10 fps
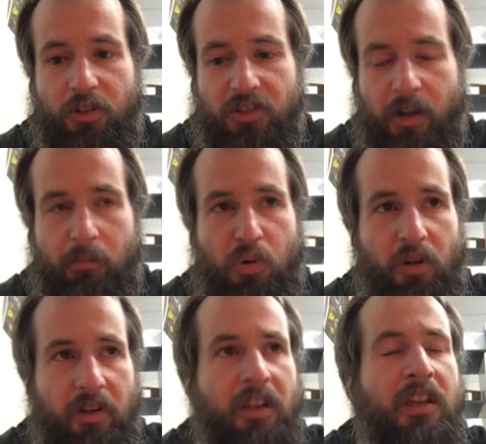is not
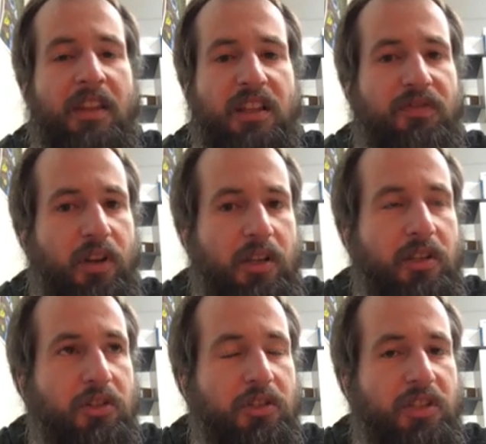important. That's very
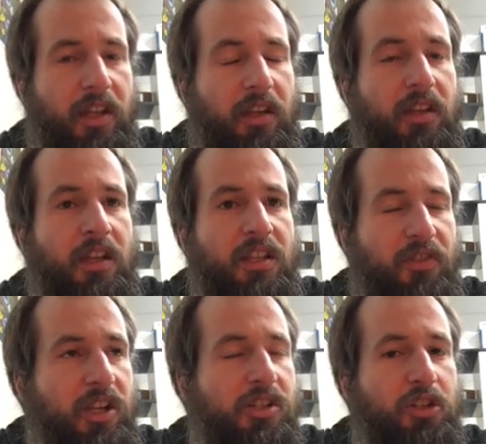interesting. It's
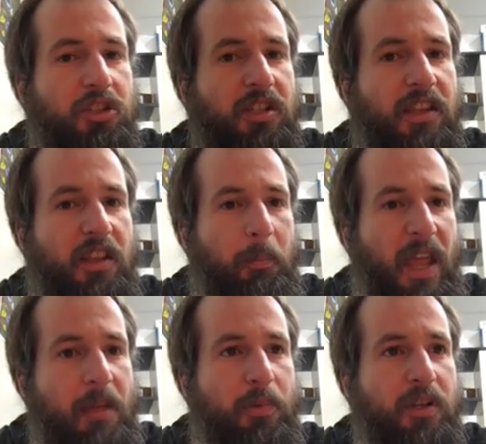very interesting that the
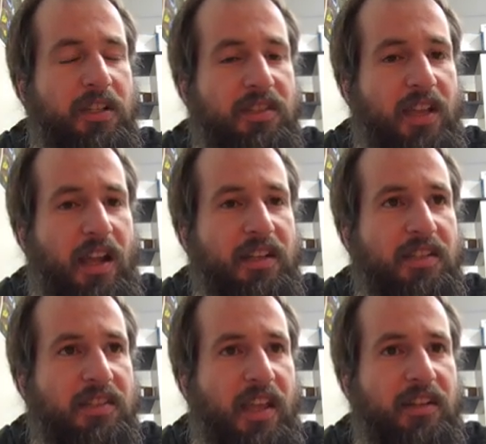paper he's citing
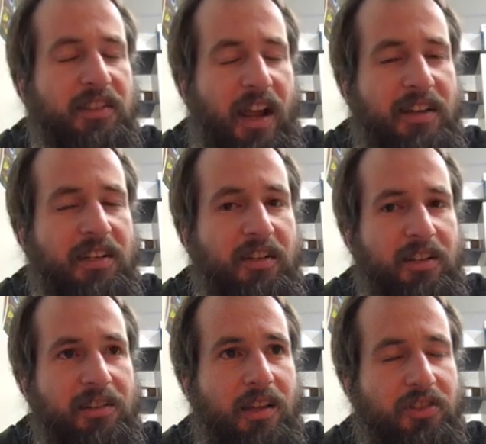to say dietary
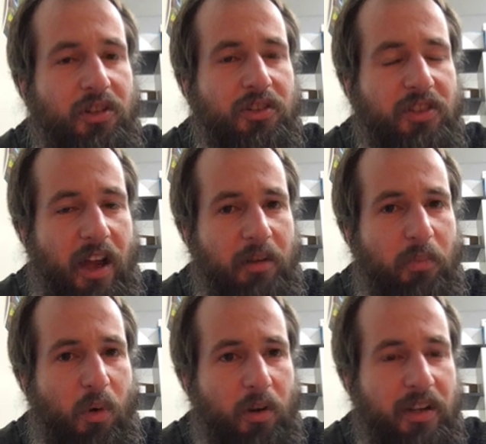cholesterol is not
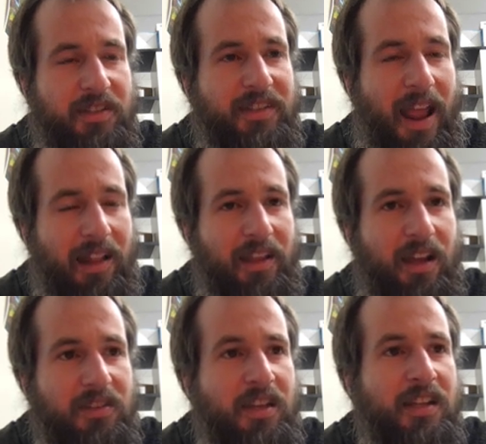important is telling
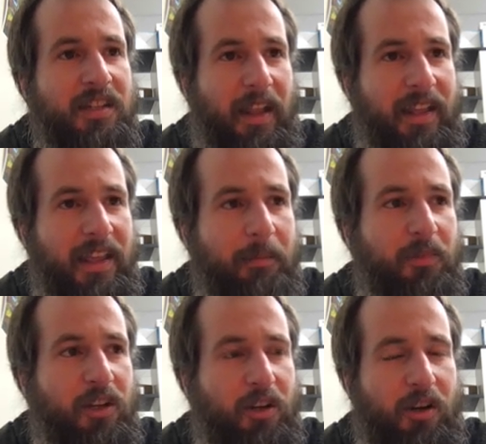us to
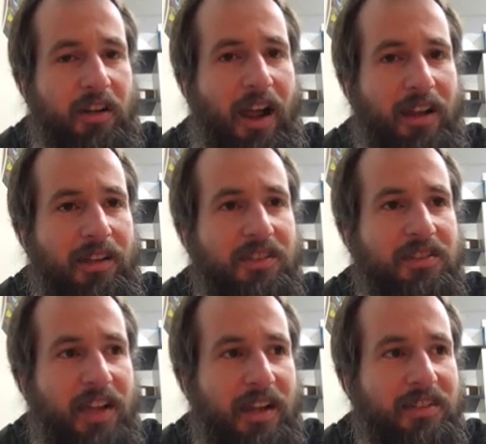keep the current guidelines
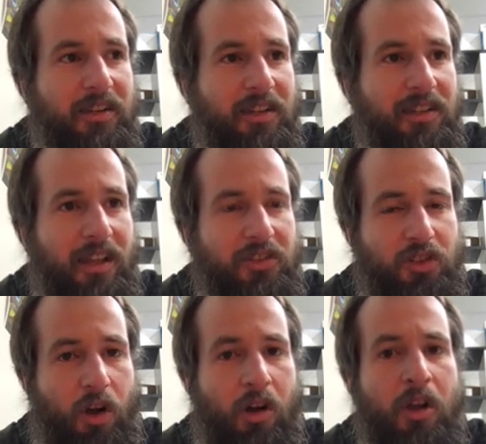of dietary
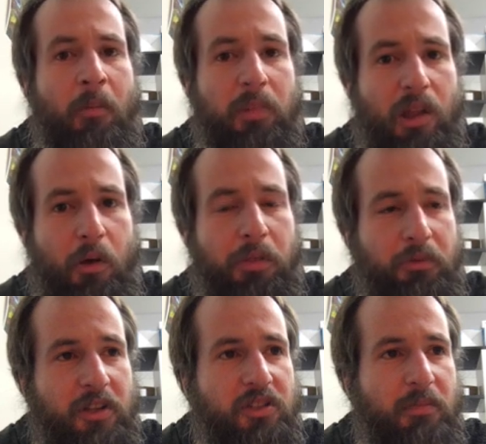cholesterol below
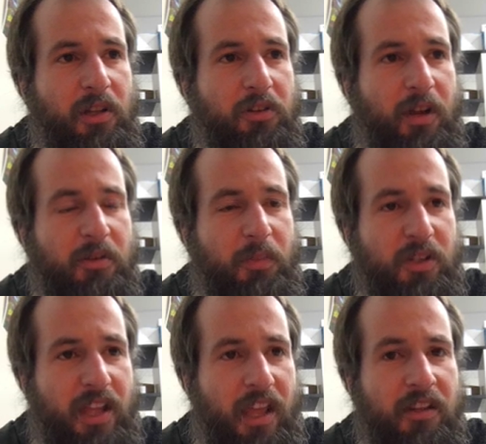300 milligrams per
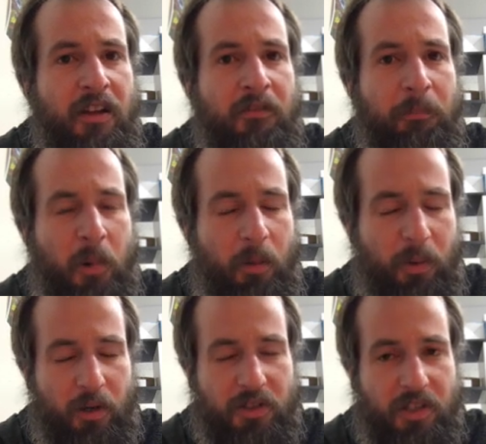day per
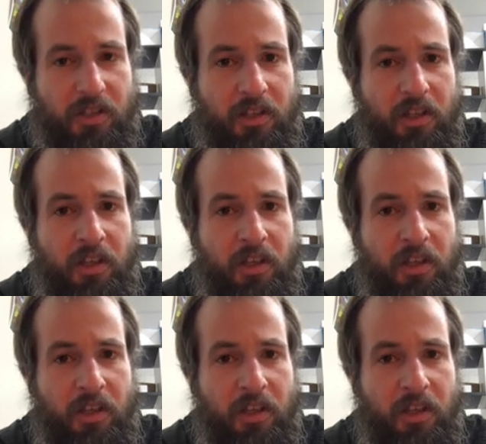person